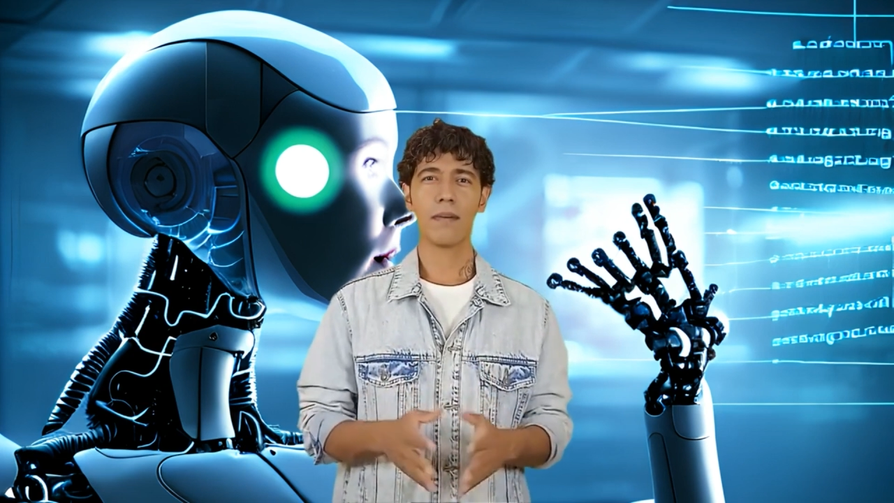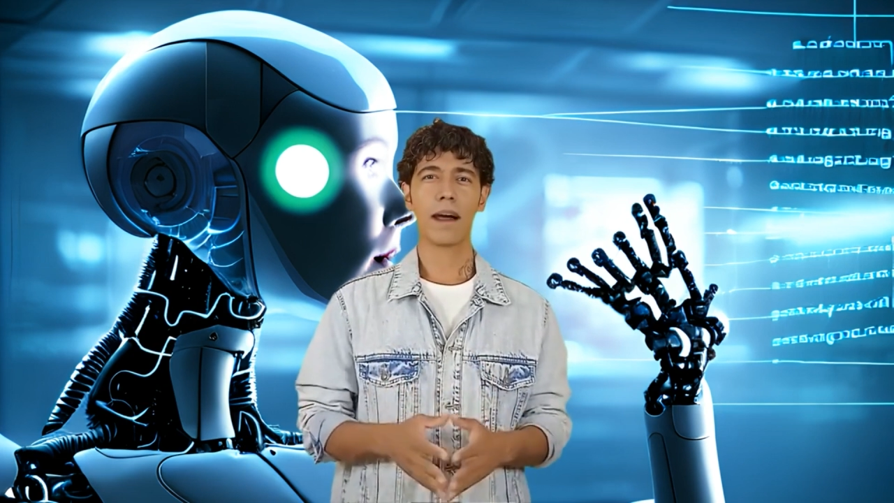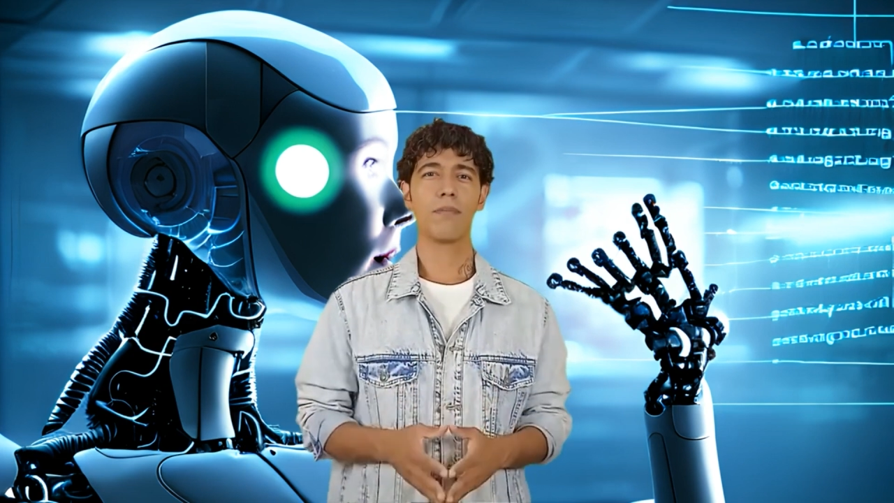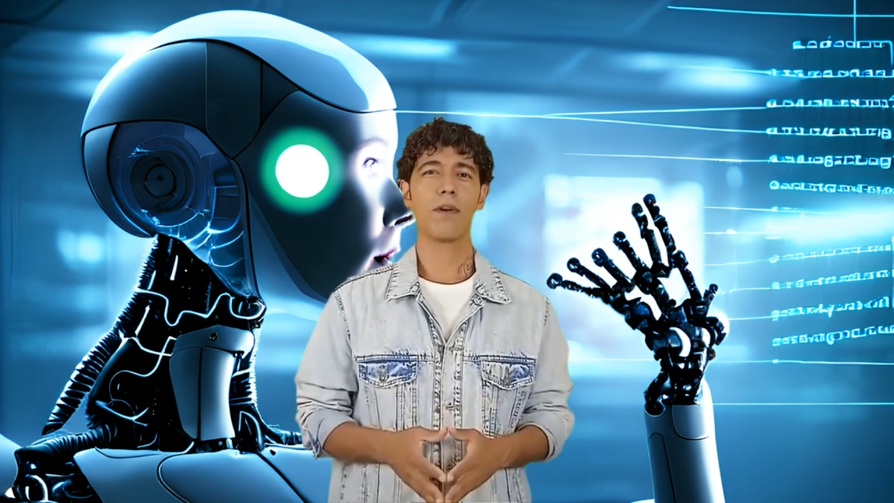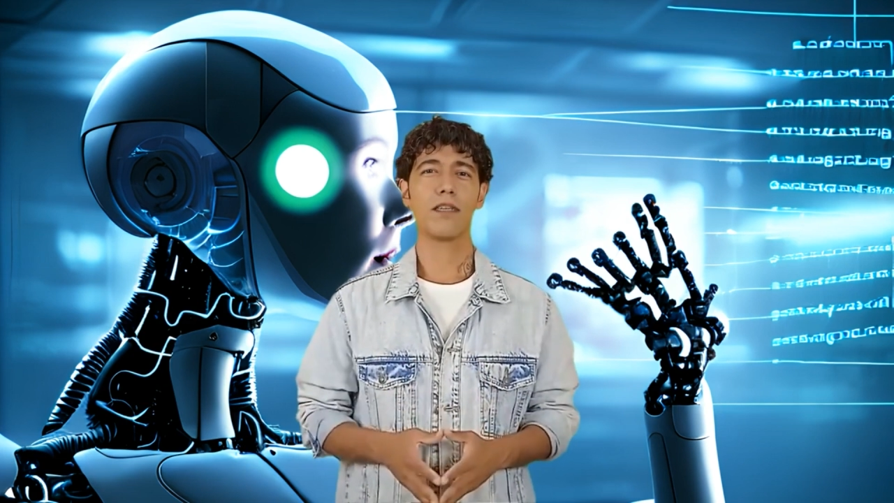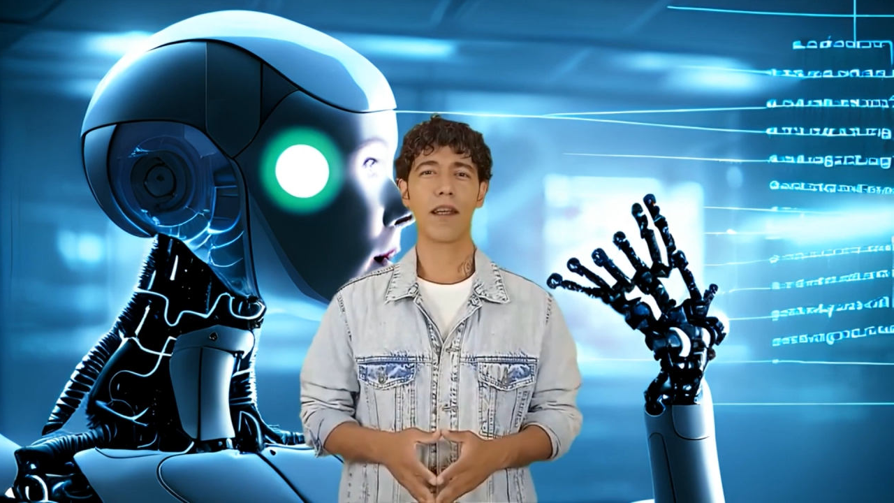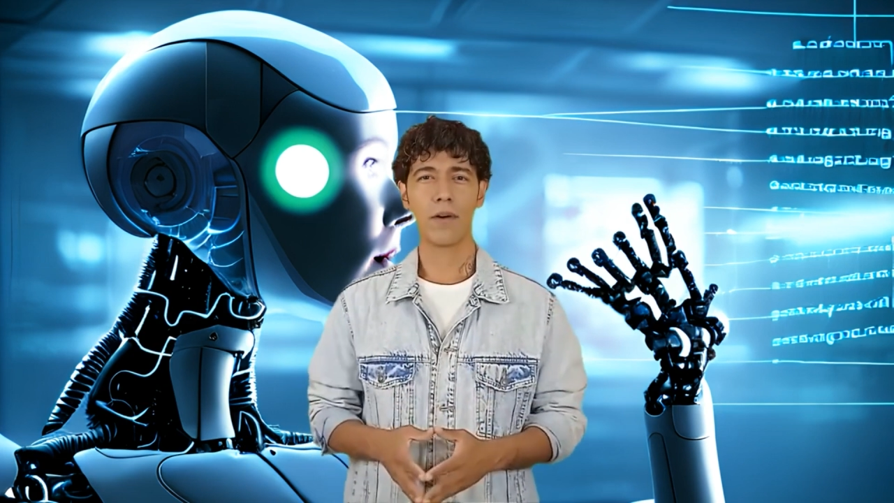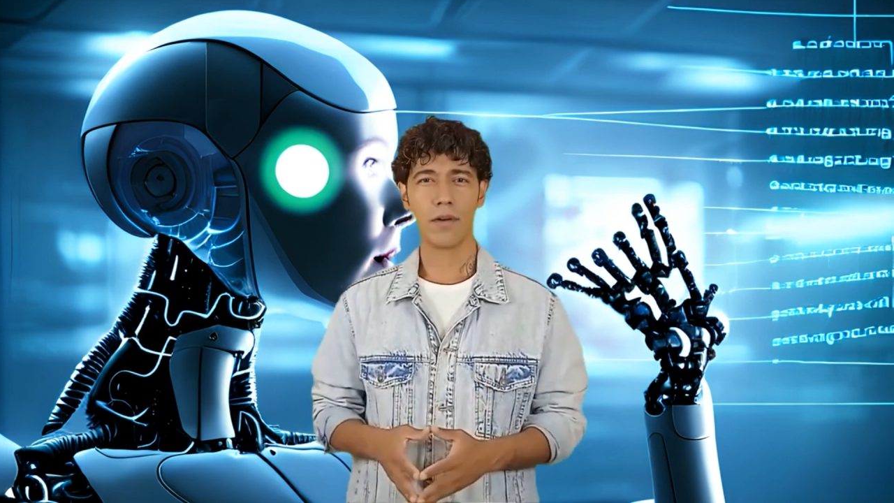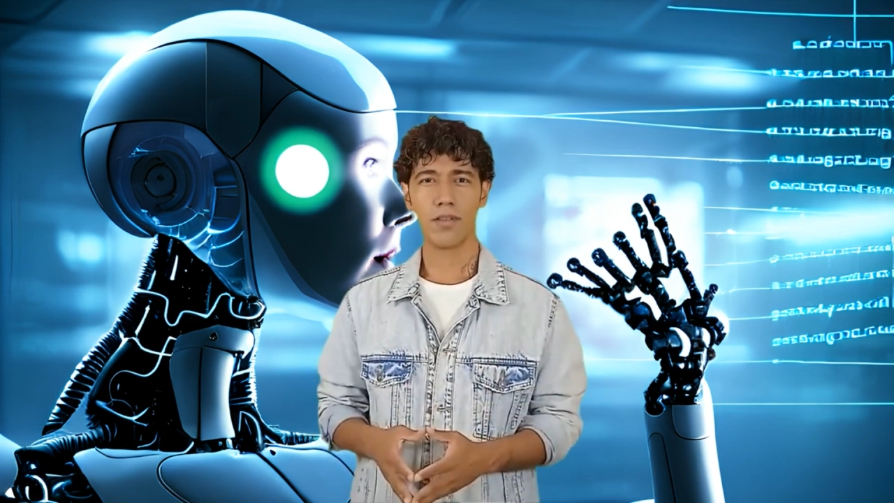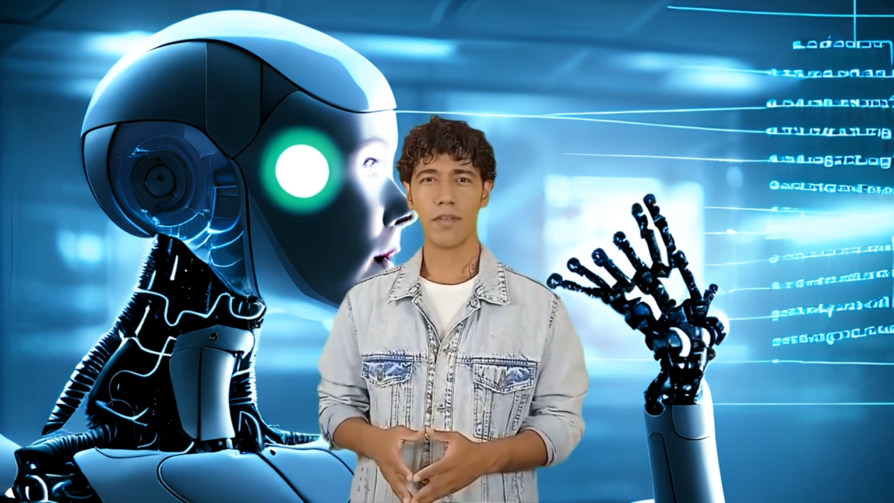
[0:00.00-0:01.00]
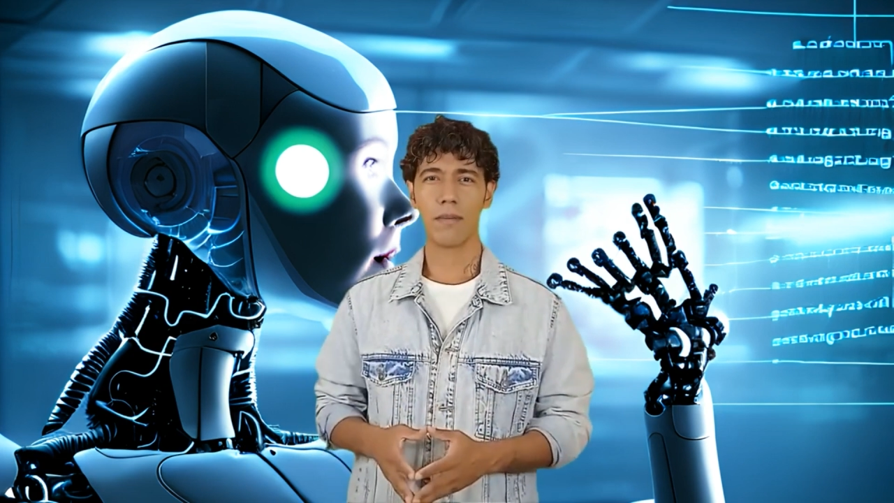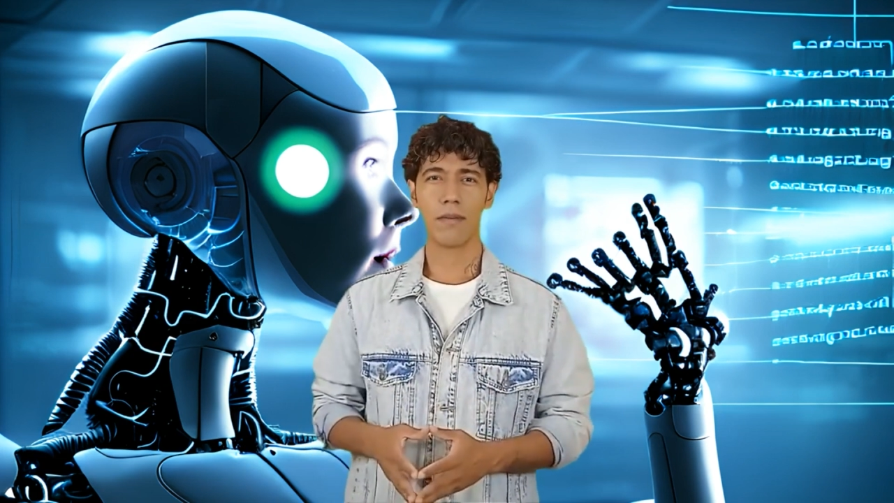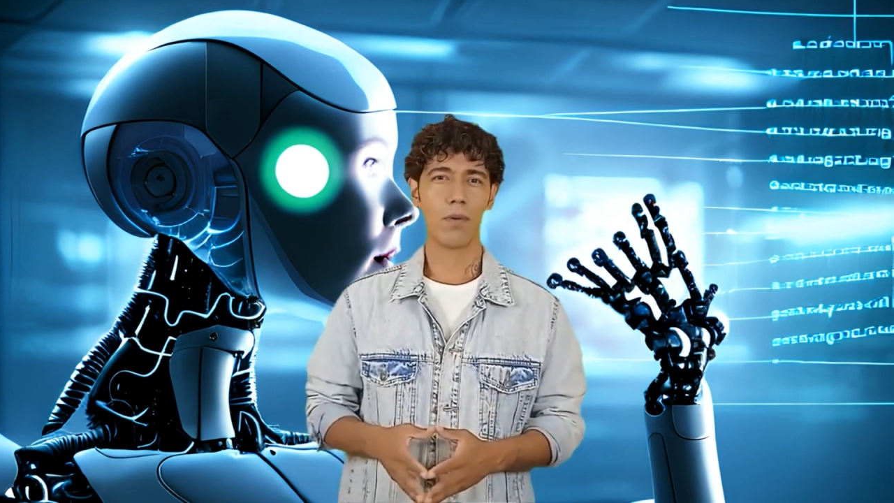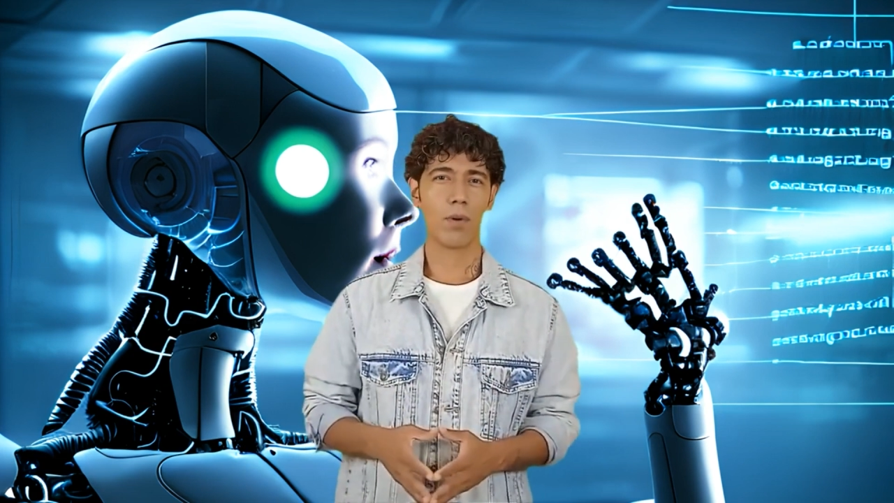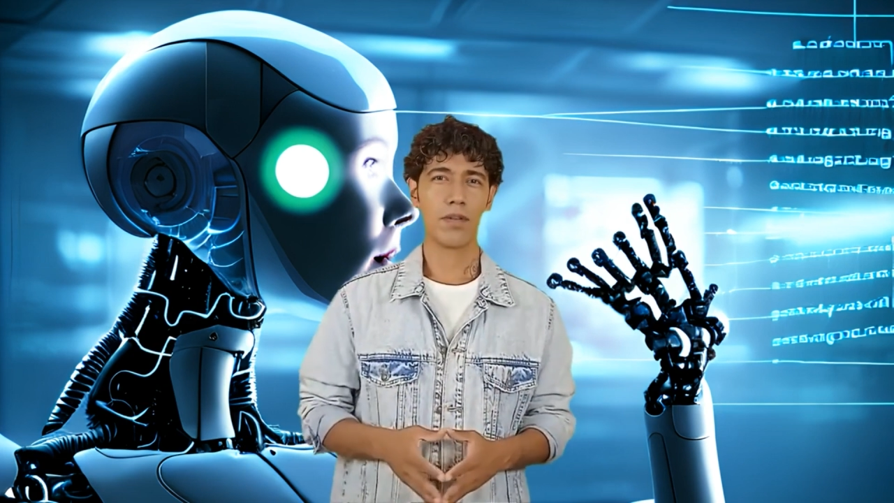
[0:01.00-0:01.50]
influence others,
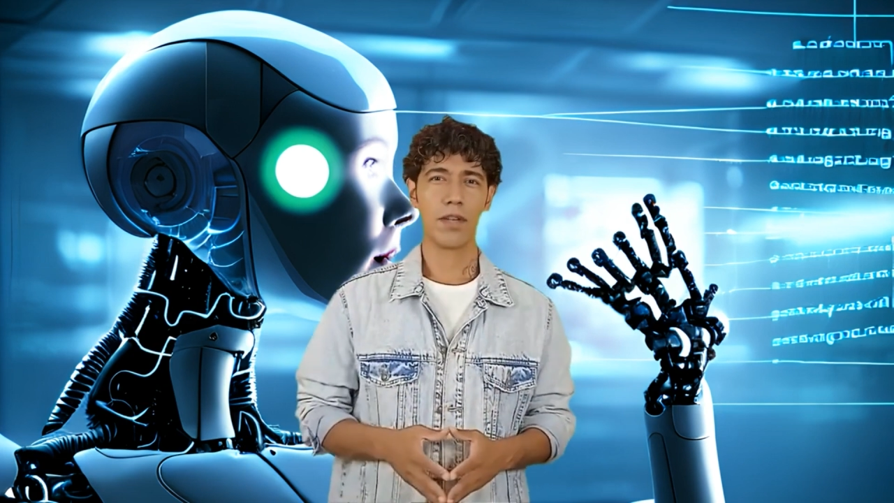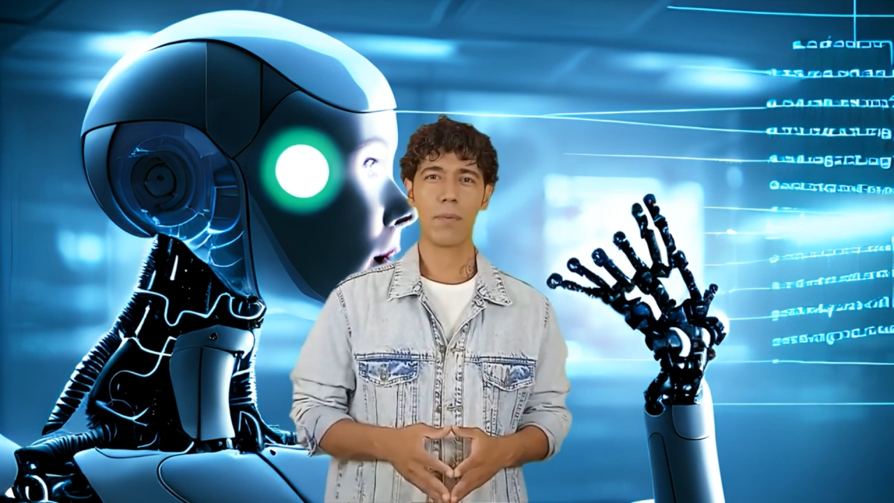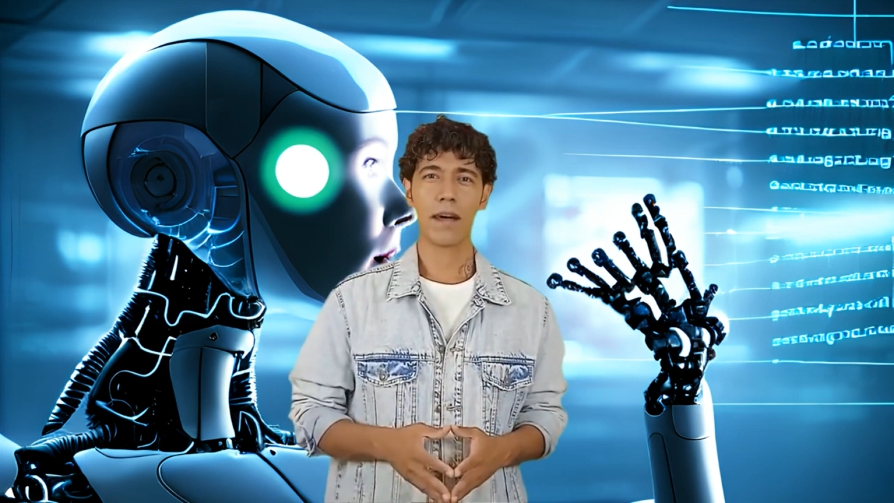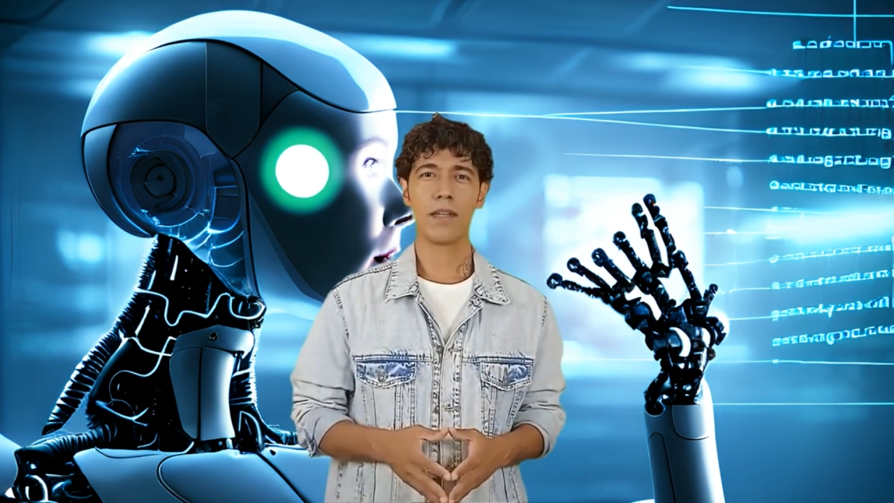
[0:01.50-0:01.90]
or simply